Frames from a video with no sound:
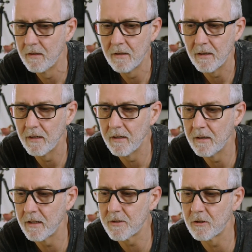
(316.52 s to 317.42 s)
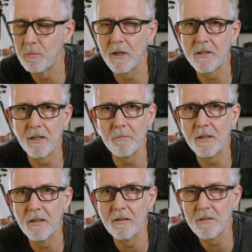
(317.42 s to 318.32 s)
That's a good way to let me
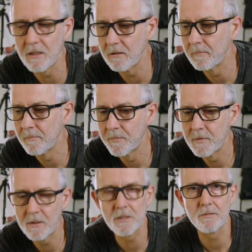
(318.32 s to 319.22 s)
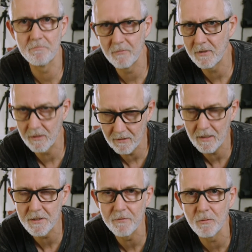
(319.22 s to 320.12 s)
know. So
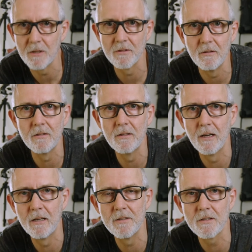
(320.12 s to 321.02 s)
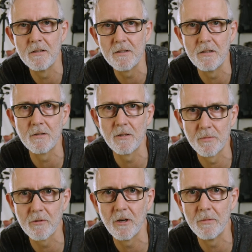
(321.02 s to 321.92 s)
that's if you want to. Just consider
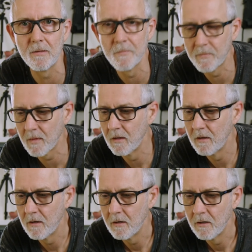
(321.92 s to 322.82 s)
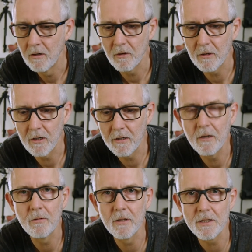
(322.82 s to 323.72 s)
subscribing. All right,
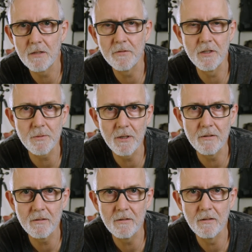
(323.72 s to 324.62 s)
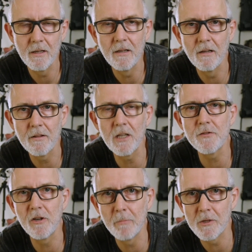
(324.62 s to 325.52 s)
well, that's it for this one. Thanks
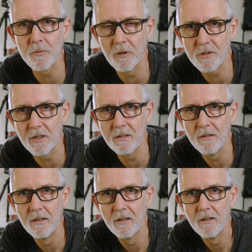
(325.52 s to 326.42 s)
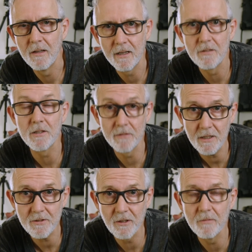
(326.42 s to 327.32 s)
very much for watching, and until
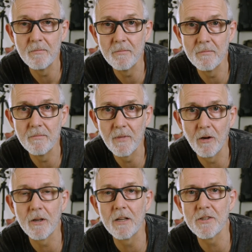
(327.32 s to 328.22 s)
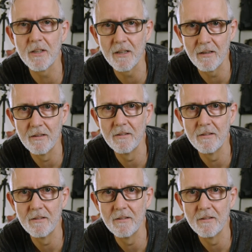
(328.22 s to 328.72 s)
next time, I'll catch you later.